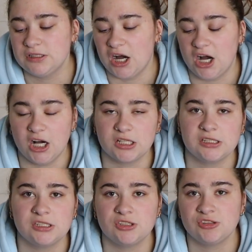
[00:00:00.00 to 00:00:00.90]

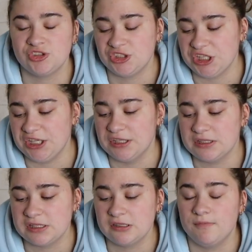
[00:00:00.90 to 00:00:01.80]
Docs,
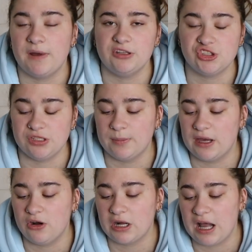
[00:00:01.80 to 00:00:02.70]
Sheets, my
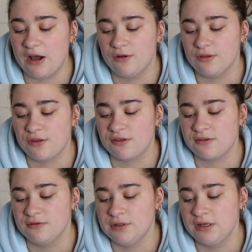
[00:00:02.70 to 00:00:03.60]
Gmail accounts,